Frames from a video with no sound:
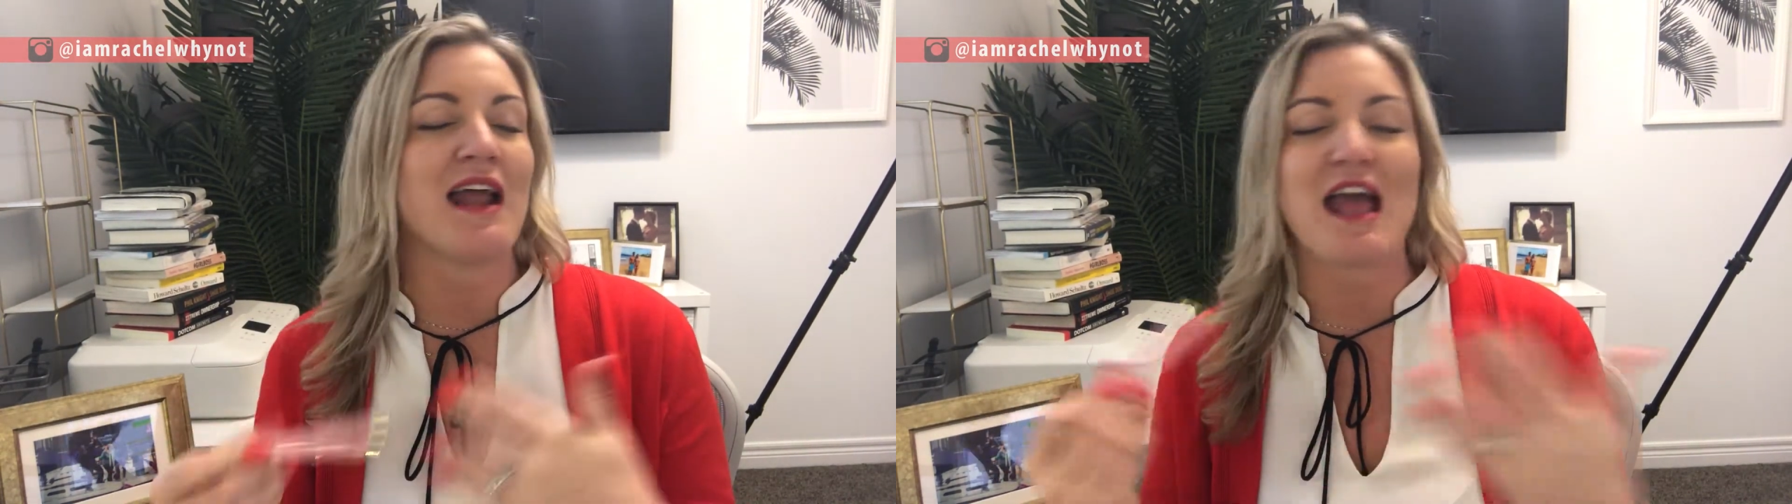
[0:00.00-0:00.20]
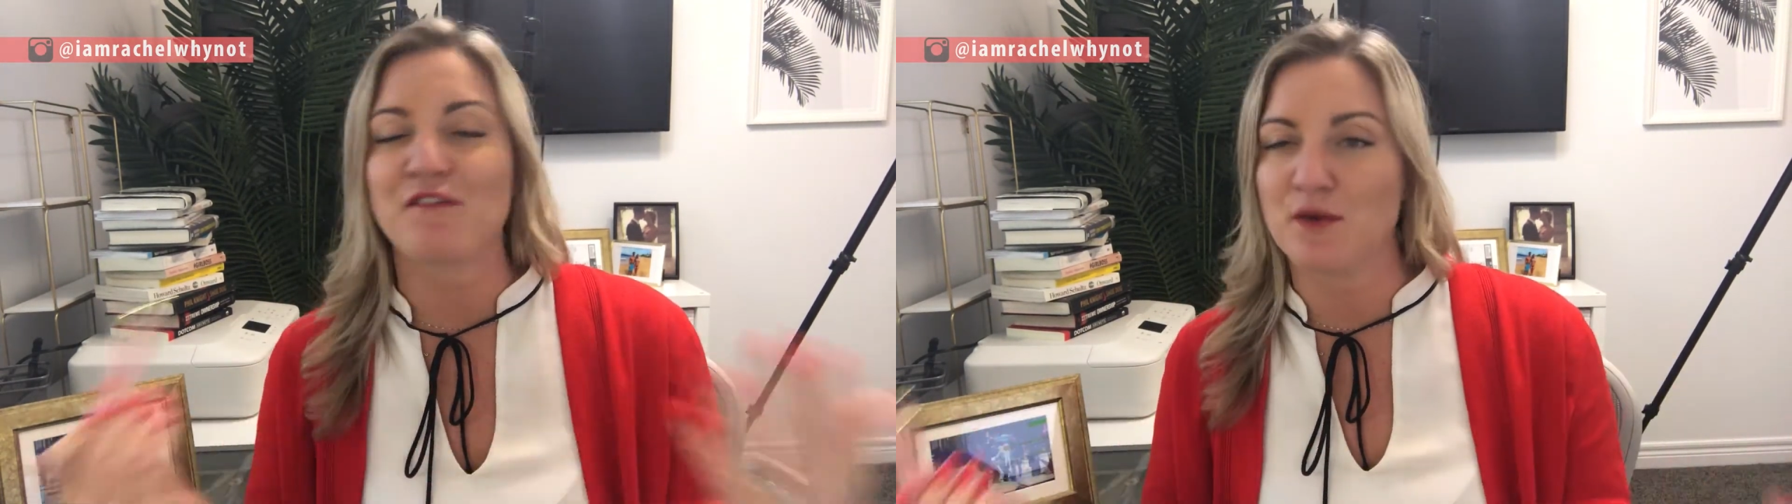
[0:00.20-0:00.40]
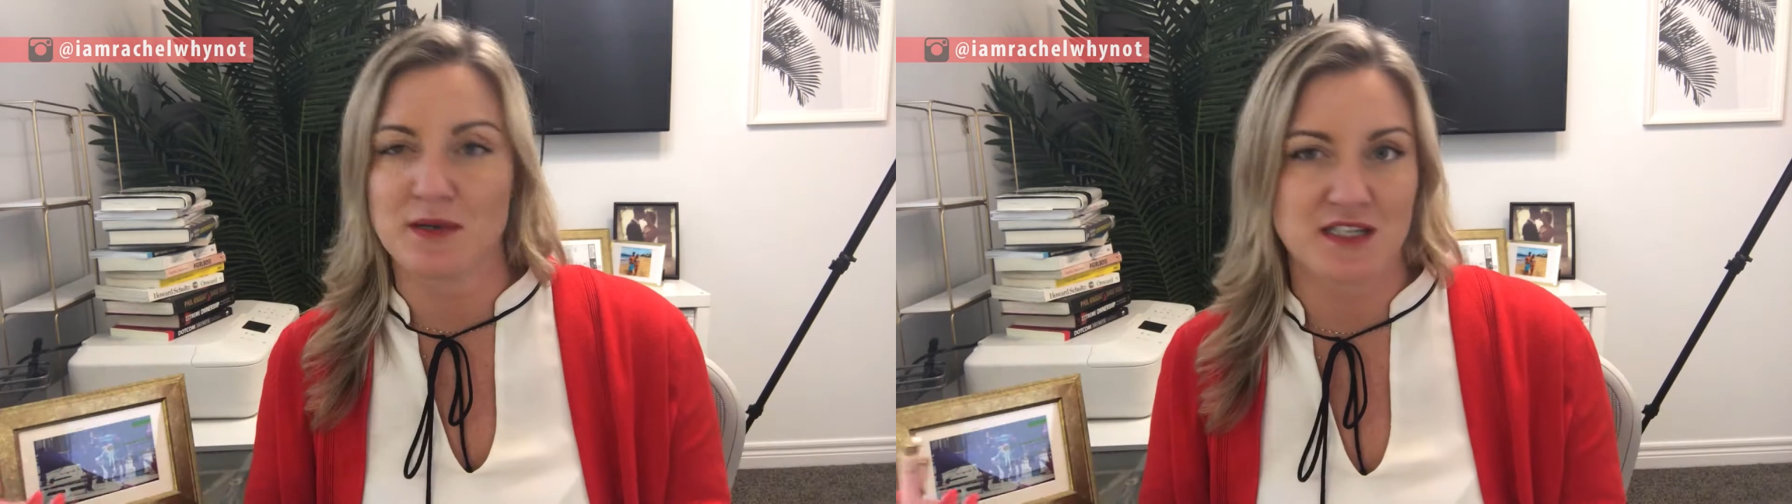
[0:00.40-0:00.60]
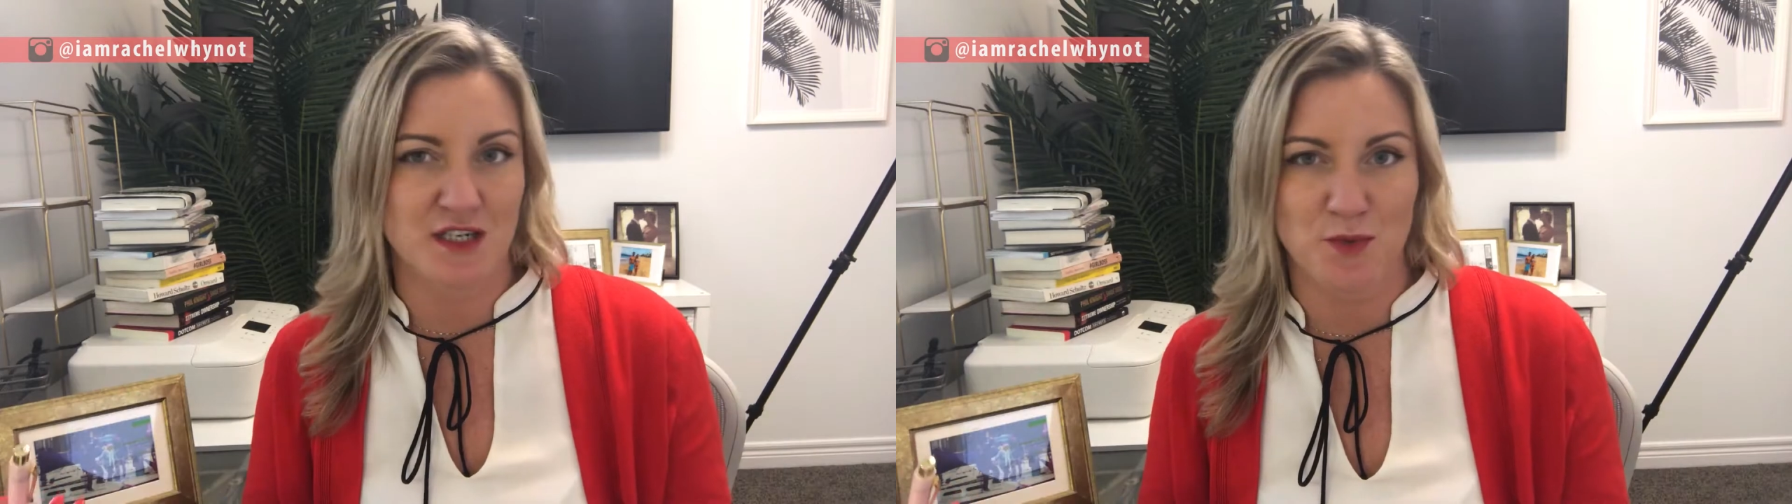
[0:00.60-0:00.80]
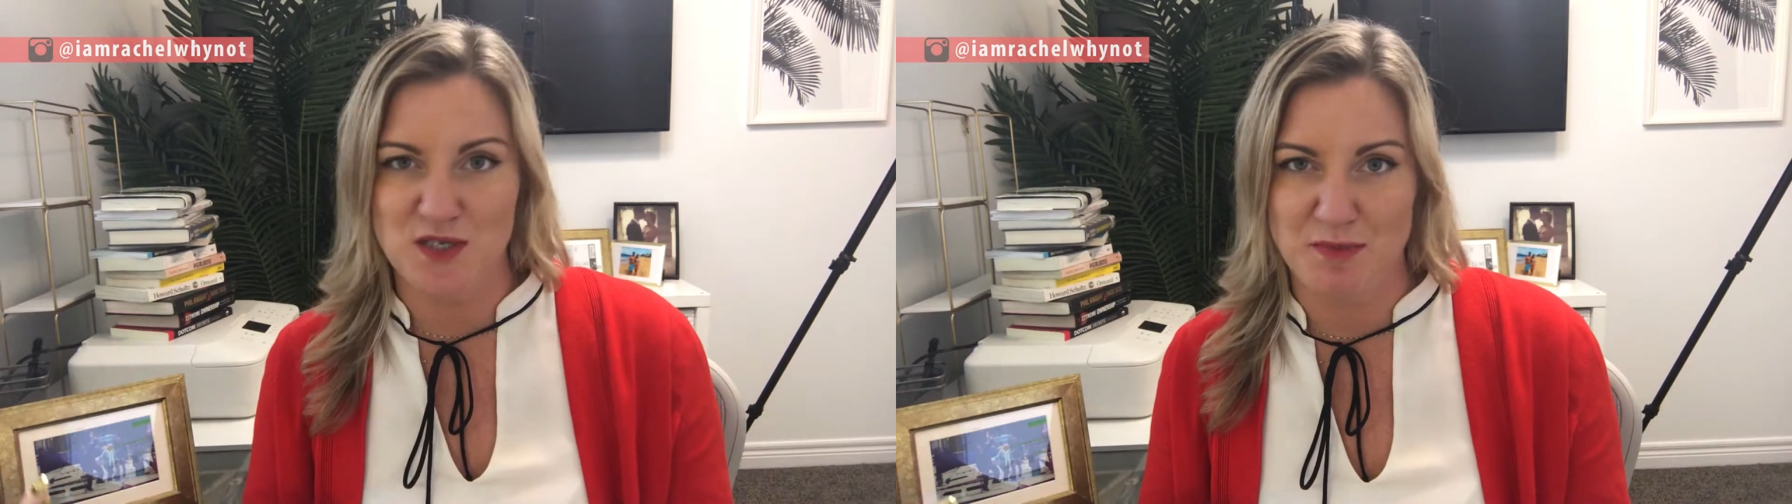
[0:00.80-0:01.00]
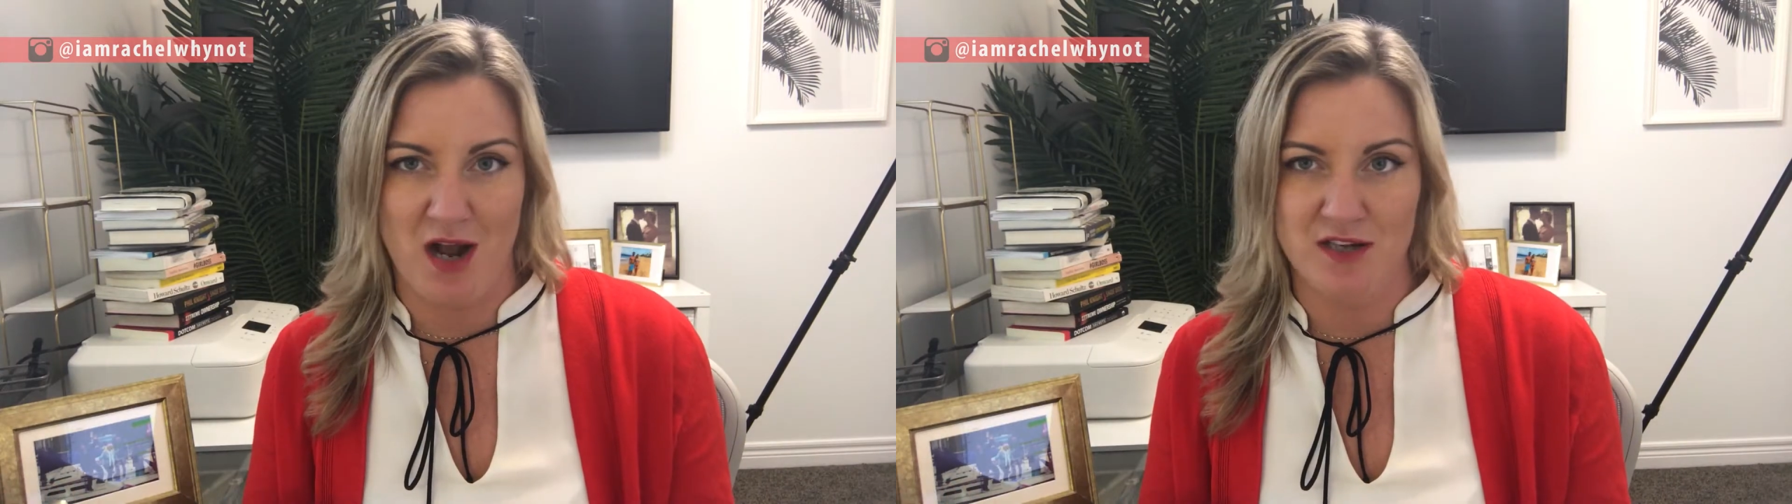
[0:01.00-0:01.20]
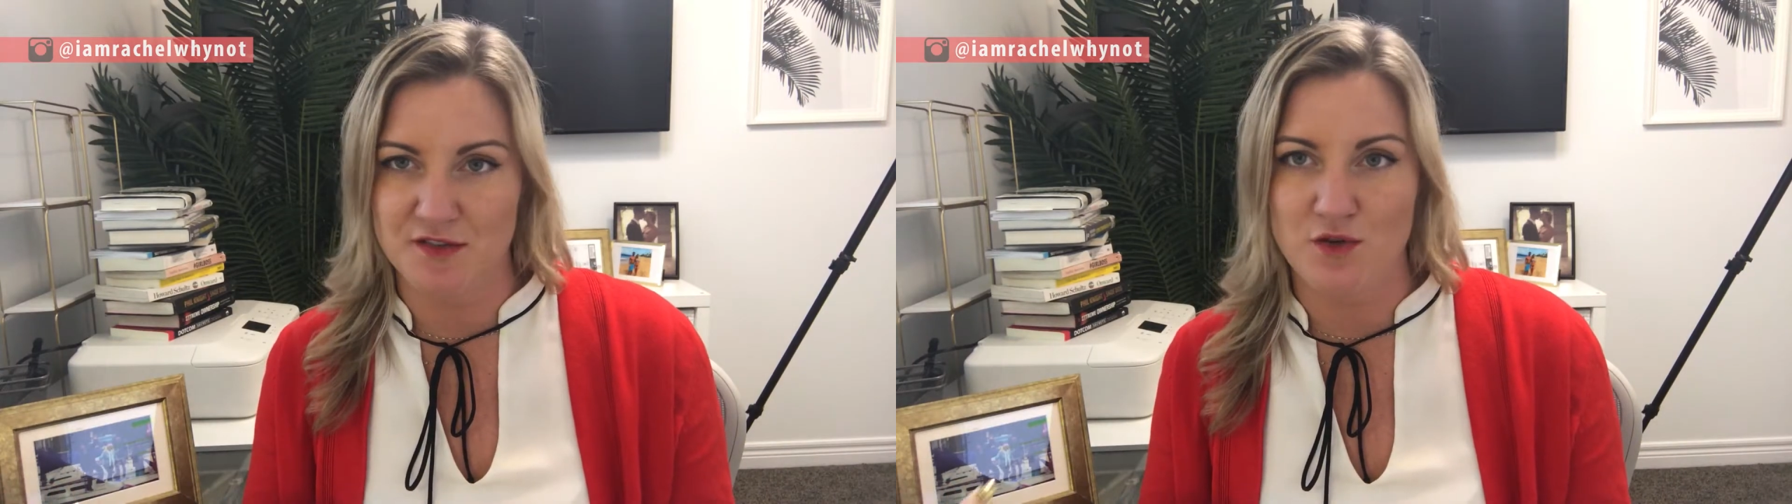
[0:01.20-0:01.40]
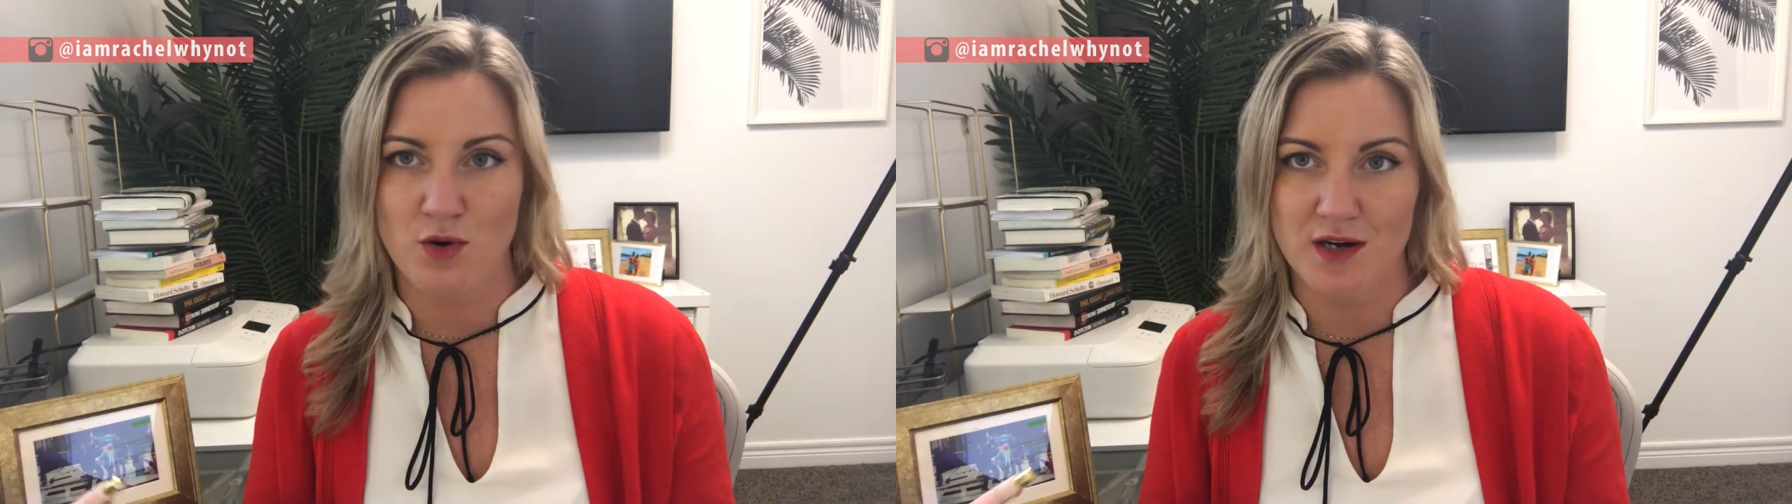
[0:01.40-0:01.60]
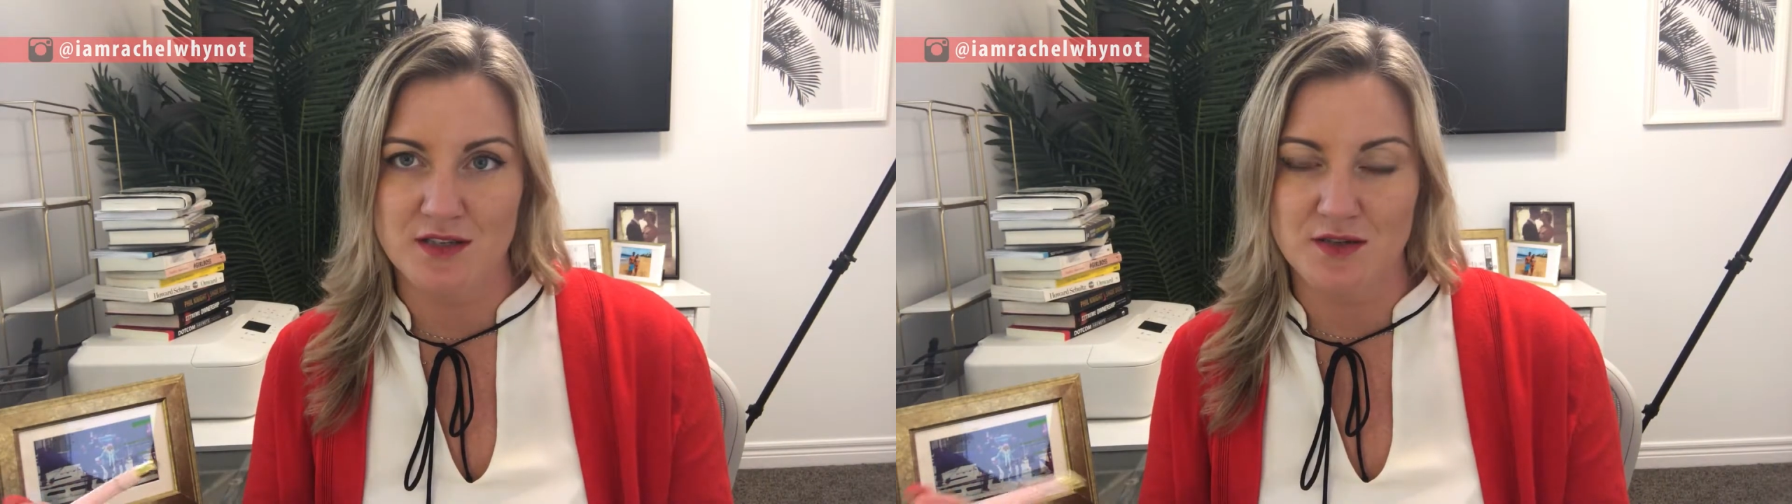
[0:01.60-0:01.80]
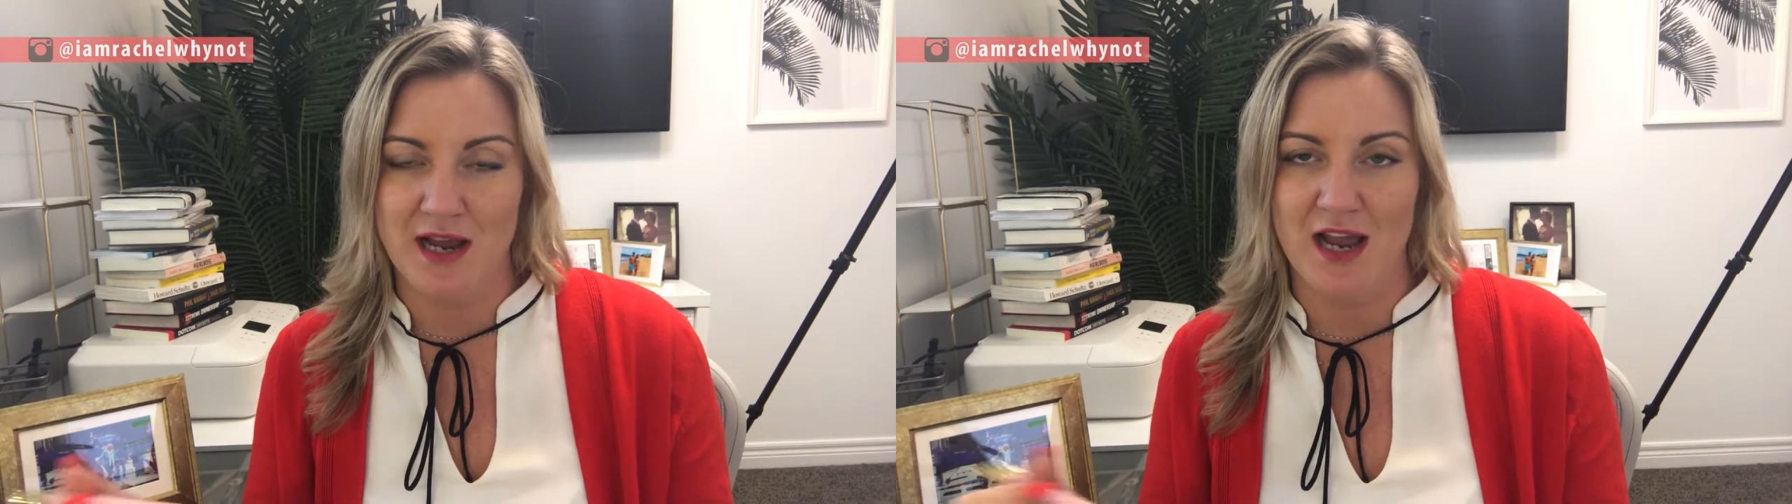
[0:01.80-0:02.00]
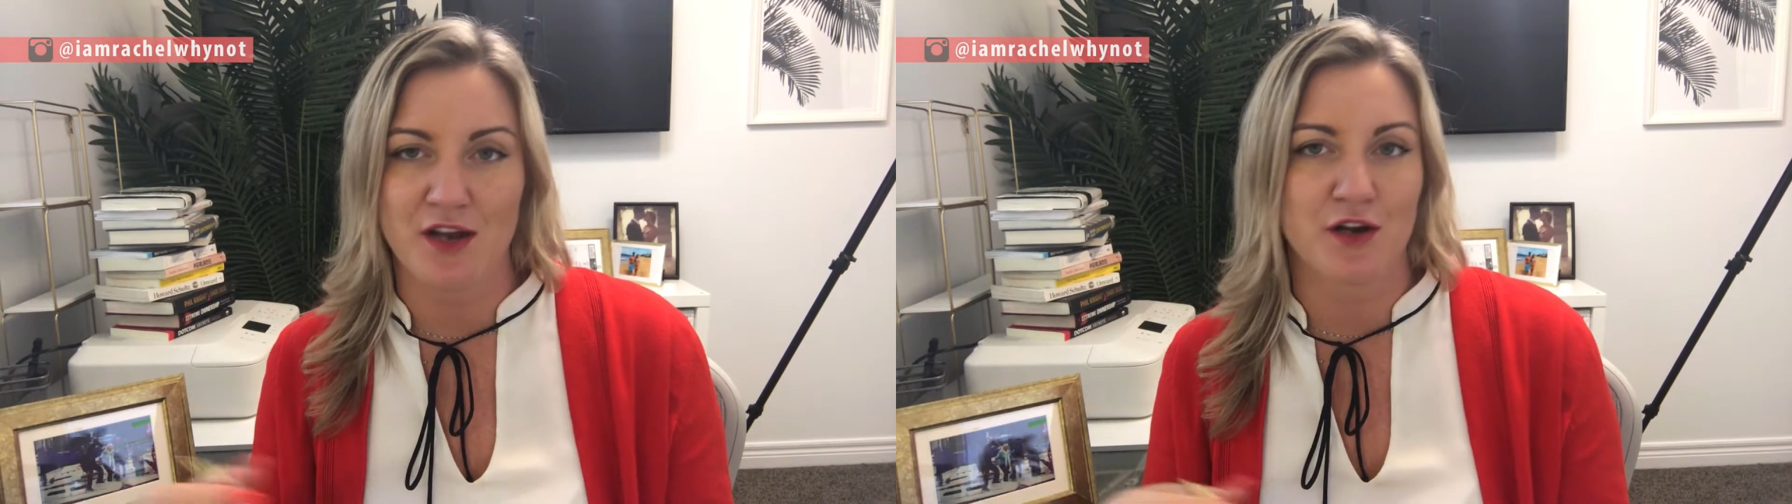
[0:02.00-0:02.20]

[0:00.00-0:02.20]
everyone's going to respond, of course, okay?